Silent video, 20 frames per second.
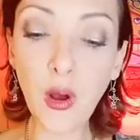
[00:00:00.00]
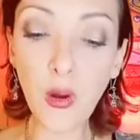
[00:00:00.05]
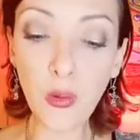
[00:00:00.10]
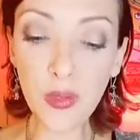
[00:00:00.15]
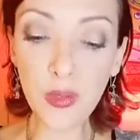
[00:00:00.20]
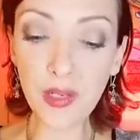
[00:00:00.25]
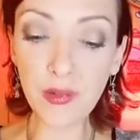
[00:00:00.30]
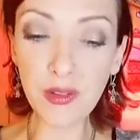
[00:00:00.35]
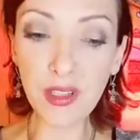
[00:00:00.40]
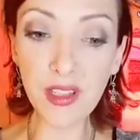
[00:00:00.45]

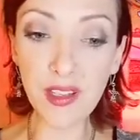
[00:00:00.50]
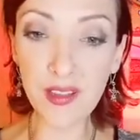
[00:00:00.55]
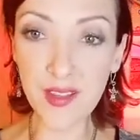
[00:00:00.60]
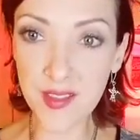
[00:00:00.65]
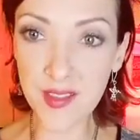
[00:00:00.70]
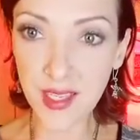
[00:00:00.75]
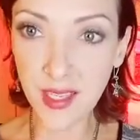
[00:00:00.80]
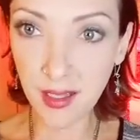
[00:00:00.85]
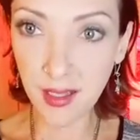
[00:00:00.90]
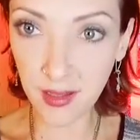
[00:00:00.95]
only really
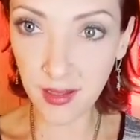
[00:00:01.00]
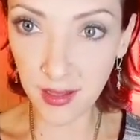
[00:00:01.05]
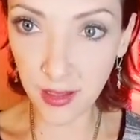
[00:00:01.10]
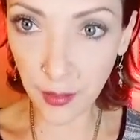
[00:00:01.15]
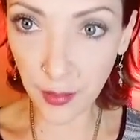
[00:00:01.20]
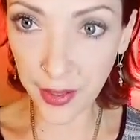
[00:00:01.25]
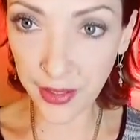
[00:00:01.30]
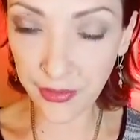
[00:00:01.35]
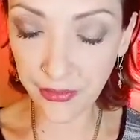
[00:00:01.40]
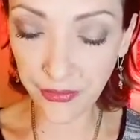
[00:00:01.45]
see a little
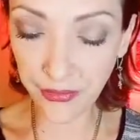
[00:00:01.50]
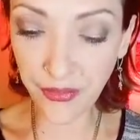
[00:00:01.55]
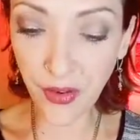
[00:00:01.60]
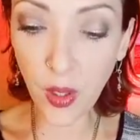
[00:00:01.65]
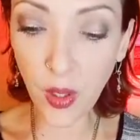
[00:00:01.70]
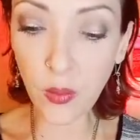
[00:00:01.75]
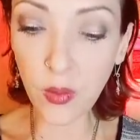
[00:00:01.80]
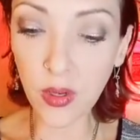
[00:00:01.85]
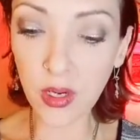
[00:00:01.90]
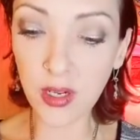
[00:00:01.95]
bit
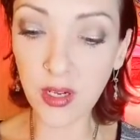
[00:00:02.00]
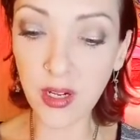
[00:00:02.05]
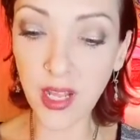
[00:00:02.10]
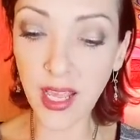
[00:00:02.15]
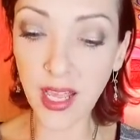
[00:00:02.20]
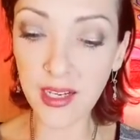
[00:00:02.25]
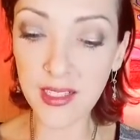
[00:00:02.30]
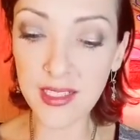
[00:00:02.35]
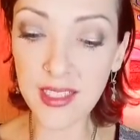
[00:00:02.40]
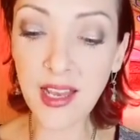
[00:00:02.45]
forward
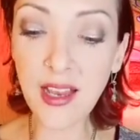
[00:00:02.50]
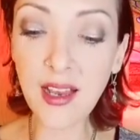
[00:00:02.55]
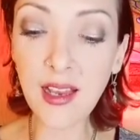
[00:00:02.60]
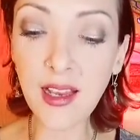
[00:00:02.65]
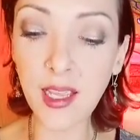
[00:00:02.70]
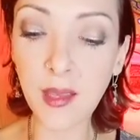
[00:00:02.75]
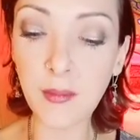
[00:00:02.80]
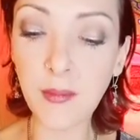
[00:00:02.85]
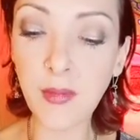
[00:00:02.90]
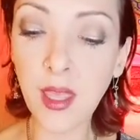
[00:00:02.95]
at a
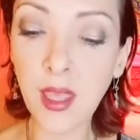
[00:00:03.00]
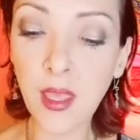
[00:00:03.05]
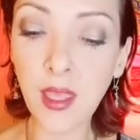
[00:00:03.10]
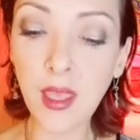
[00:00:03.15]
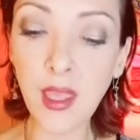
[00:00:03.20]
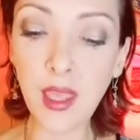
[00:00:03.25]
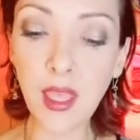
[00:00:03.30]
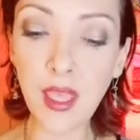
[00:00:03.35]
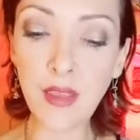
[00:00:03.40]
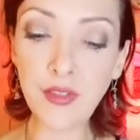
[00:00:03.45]
time.
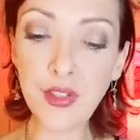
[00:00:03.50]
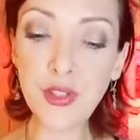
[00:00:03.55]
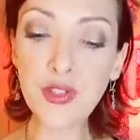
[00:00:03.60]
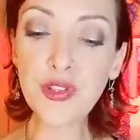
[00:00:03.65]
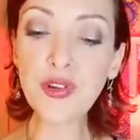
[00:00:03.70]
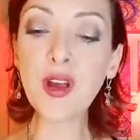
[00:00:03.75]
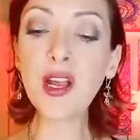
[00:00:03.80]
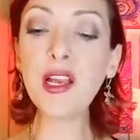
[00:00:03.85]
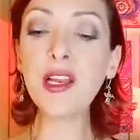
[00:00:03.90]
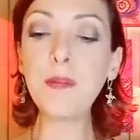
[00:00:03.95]
If you
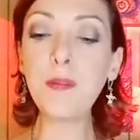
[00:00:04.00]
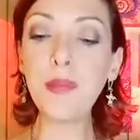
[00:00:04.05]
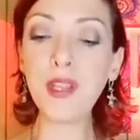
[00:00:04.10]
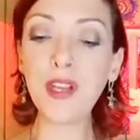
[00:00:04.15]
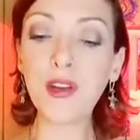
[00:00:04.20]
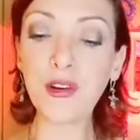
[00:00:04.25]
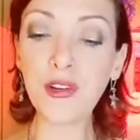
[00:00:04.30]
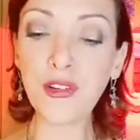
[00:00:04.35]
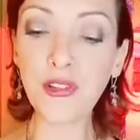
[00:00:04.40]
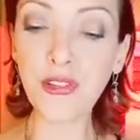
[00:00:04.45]
try to
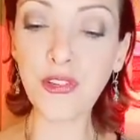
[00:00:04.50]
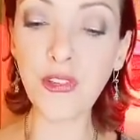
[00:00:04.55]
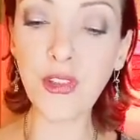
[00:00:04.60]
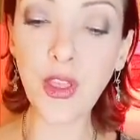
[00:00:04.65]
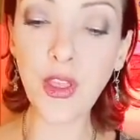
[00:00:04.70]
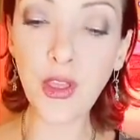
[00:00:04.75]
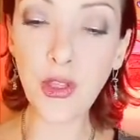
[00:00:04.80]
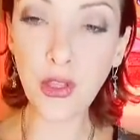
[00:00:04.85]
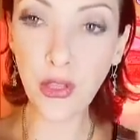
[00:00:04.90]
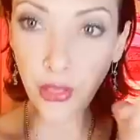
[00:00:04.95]
pierce
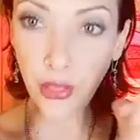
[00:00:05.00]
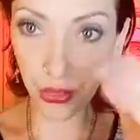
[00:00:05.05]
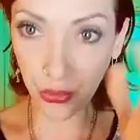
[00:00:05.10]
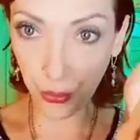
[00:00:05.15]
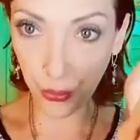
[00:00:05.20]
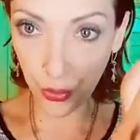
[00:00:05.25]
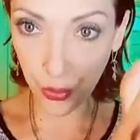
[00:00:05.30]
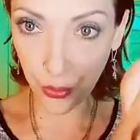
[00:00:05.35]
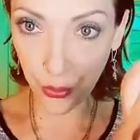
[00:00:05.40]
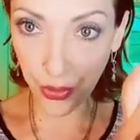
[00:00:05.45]

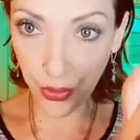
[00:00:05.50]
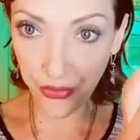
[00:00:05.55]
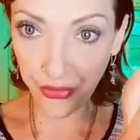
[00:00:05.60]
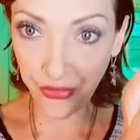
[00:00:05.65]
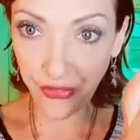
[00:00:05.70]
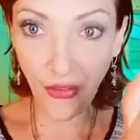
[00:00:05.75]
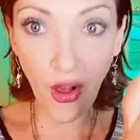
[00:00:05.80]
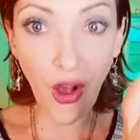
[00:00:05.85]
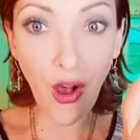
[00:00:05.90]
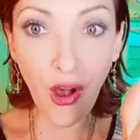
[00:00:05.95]
through the
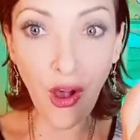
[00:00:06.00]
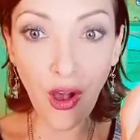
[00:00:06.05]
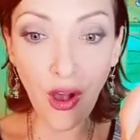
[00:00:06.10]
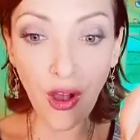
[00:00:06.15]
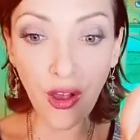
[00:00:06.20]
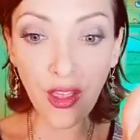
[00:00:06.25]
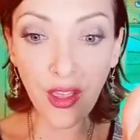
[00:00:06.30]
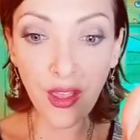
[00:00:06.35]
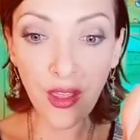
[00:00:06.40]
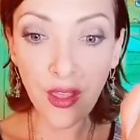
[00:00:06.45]

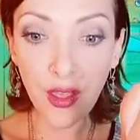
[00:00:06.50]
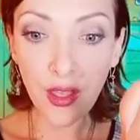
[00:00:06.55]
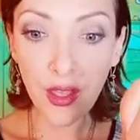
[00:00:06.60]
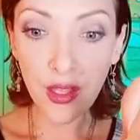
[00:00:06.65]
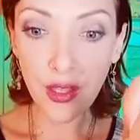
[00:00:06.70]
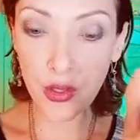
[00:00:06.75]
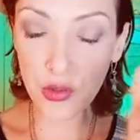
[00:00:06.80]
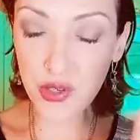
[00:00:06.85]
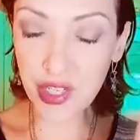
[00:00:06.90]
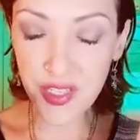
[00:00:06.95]
fog,
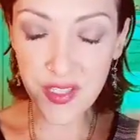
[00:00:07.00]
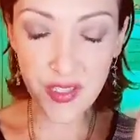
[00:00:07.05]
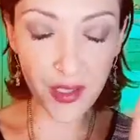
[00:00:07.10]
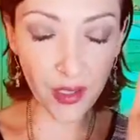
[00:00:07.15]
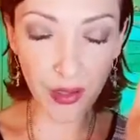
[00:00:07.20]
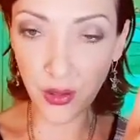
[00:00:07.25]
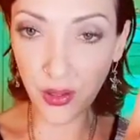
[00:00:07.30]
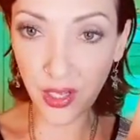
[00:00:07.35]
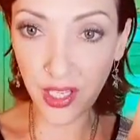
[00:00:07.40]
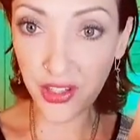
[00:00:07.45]
you just
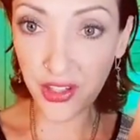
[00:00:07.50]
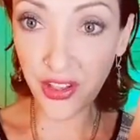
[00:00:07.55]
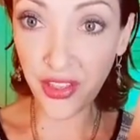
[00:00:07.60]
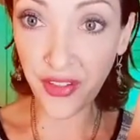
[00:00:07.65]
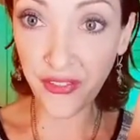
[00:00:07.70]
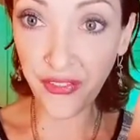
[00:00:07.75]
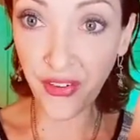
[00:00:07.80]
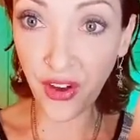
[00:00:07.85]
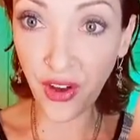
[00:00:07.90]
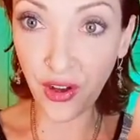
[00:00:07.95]
look into the
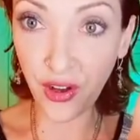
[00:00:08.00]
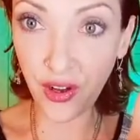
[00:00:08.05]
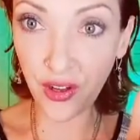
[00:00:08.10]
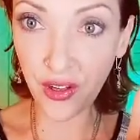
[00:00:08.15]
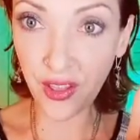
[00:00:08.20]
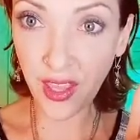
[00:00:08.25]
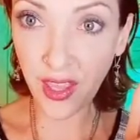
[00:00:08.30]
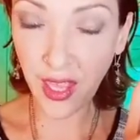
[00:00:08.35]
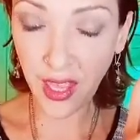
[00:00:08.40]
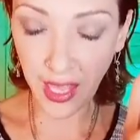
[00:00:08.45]
fog
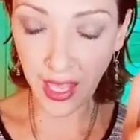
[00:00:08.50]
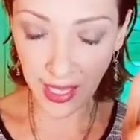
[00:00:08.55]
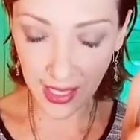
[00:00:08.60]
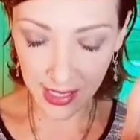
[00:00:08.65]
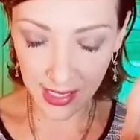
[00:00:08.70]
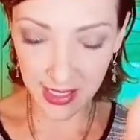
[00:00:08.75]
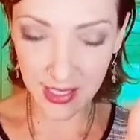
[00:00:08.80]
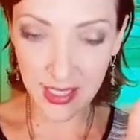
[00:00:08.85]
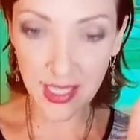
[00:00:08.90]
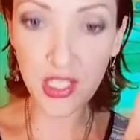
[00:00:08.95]

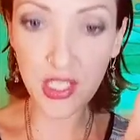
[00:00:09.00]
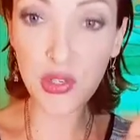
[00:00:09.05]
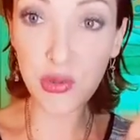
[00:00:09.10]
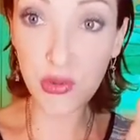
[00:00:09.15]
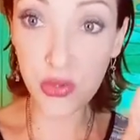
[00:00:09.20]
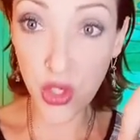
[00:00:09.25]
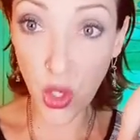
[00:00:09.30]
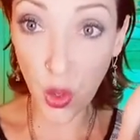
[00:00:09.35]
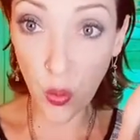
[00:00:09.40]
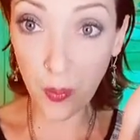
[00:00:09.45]
and you
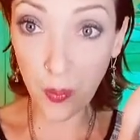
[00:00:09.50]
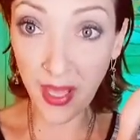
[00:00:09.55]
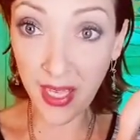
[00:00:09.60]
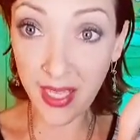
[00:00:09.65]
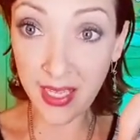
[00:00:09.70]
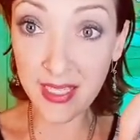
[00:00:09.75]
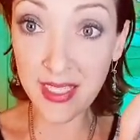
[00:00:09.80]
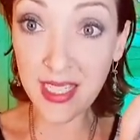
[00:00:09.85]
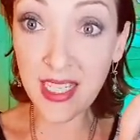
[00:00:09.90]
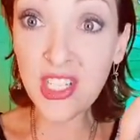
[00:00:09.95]
don't pay
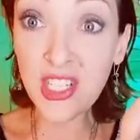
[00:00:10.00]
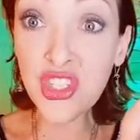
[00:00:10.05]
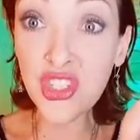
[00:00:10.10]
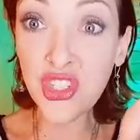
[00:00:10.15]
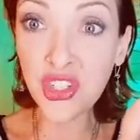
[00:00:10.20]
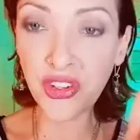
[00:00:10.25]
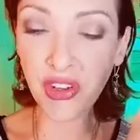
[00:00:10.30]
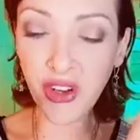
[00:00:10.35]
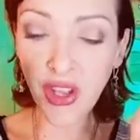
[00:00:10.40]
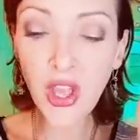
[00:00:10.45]

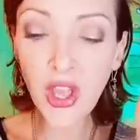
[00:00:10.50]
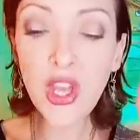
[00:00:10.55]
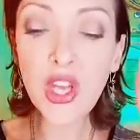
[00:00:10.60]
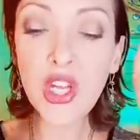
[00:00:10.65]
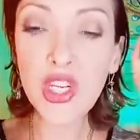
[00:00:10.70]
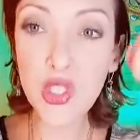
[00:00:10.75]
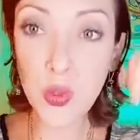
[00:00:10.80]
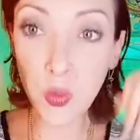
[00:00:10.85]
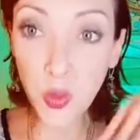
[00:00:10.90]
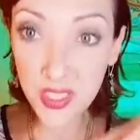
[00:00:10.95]
attention
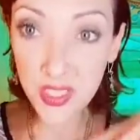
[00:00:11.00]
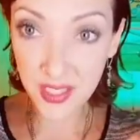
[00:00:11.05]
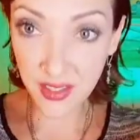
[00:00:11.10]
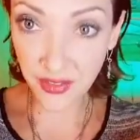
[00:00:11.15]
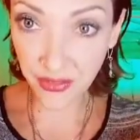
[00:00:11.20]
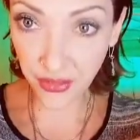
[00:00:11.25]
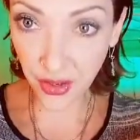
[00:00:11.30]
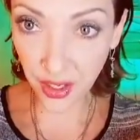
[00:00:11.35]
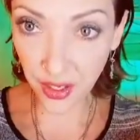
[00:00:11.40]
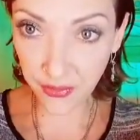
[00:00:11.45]
to what's in
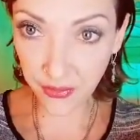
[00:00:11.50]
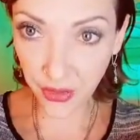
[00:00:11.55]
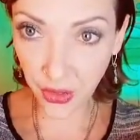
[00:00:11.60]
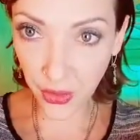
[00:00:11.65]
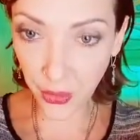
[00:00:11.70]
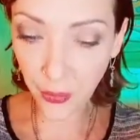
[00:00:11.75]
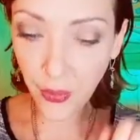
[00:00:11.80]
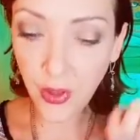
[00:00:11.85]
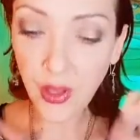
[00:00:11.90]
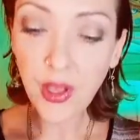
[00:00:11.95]
front of
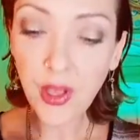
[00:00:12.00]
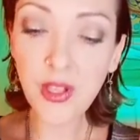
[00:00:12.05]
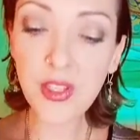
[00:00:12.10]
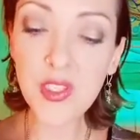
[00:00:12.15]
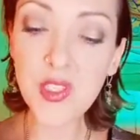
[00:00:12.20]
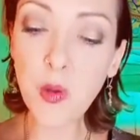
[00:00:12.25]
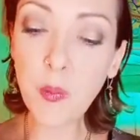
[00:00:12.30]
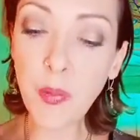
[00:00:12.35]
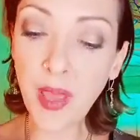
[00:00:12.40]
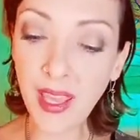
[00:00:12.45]
you.
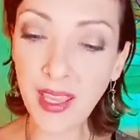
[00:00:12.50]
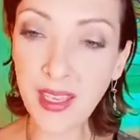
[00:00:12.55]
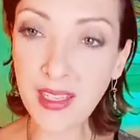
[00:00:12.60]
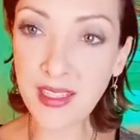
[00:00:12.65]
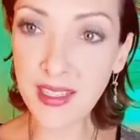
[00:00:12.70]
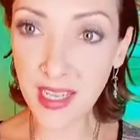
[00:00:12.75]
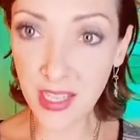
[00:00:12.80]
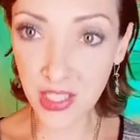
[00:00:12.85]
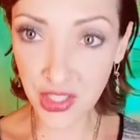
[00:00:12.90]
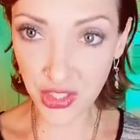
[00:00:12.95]
So pay
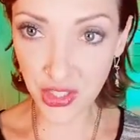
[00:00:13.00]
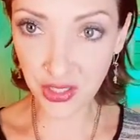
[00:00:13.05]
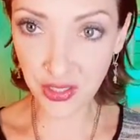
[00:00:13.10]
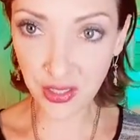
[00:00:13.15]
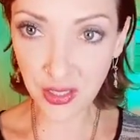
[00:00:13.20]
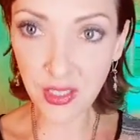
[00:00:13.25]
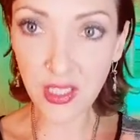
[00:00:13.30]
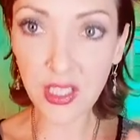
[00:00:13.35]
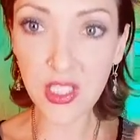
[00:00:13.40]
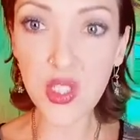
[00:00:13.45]
attention
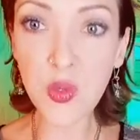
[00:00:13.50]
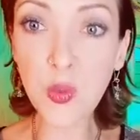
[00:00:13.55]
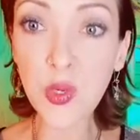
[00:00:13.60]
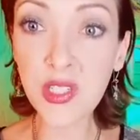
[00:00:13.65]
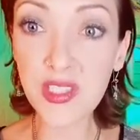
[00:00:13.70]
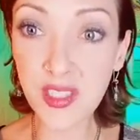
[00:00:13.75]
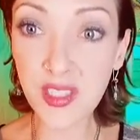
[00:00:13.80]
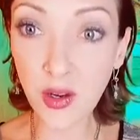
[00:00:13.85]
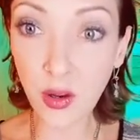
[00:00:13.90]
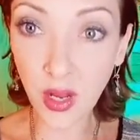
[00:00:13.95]
to
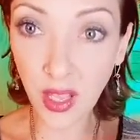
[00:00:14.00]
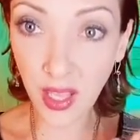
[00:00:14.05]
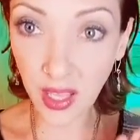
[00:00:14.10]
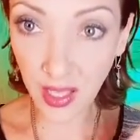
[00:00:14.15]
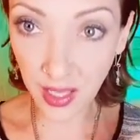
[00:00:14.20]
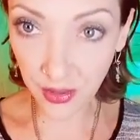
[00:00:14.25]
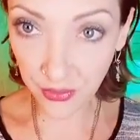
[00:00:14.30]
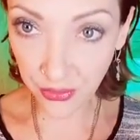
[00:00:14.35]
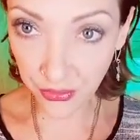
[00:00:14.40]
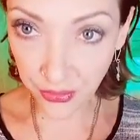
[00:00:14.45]
what's
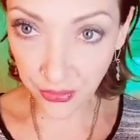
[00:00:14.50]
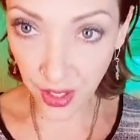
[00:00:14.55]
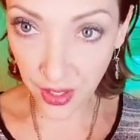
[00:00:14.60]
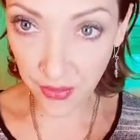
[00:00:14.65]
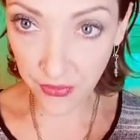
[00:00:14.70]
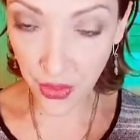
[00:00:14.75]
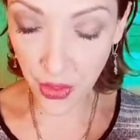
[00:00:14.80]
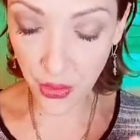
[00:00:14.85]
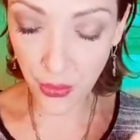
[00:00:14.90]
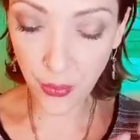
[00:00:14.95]
in front of
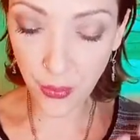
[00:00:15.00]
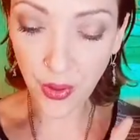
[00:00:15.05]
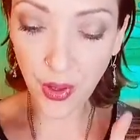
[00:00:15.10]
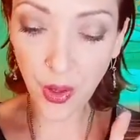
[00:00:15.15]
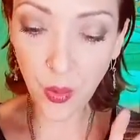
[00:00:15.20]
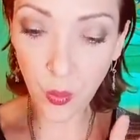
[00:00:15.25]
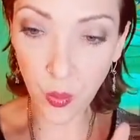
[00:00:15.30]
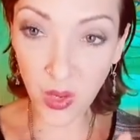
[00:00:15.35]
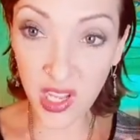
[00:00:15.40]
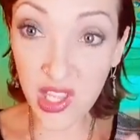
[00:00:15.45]
you,
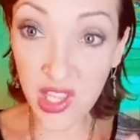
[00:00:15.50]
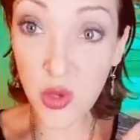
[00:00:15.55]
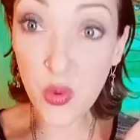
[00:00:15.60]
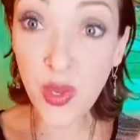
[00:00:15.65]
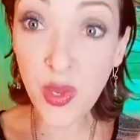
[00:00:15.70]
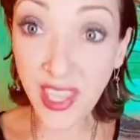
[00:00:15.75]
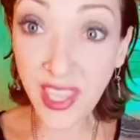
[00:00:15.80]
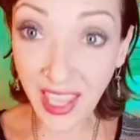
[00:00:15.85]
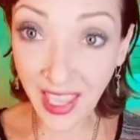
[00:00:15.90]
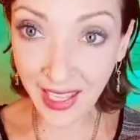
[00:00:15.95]
what you
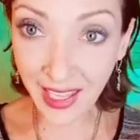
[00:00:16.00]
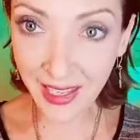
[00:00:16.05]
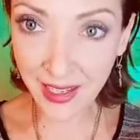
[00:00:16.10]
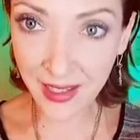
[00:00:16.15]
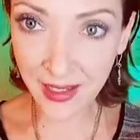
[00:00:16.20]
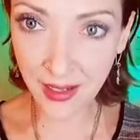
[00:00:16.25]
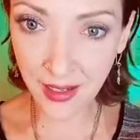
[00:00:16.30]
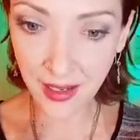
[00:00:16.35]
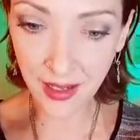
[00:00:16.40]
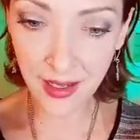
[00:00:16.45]

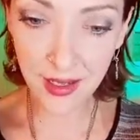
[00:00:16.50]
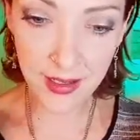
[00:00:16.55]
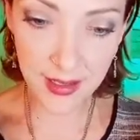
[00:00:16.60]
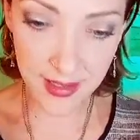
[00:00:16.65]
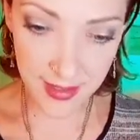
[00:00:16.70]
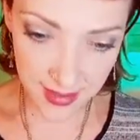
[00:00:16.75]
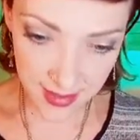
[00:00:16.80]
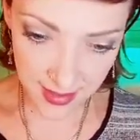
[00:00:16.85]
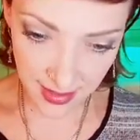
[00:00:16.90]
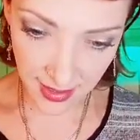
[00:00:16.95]
can
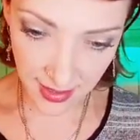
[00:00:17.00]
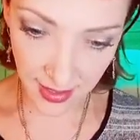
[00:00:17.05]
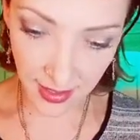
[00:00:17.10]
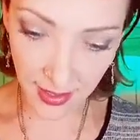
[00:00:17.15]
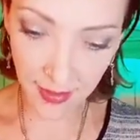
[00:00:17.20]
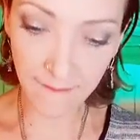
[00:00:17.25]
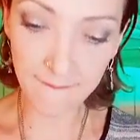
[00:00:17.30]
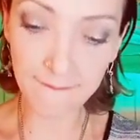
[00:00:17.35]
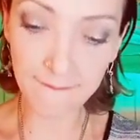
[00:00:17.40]
see.